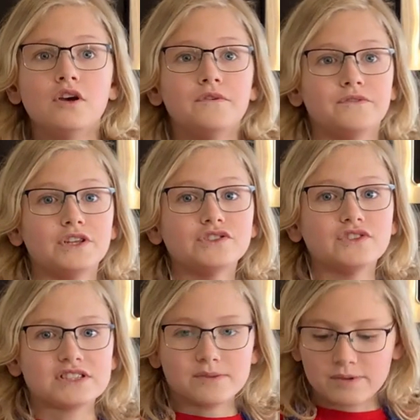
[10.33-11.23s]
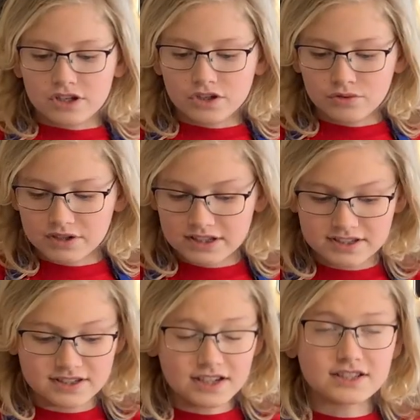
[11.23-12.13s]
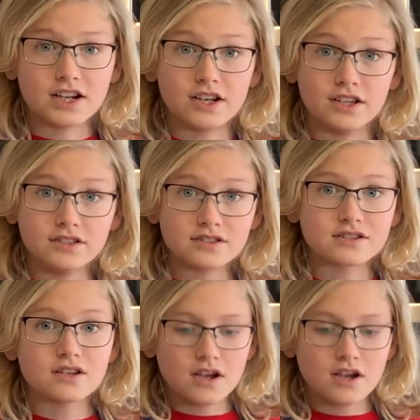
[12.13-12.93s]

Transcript: For this recipe, you need 6 onions,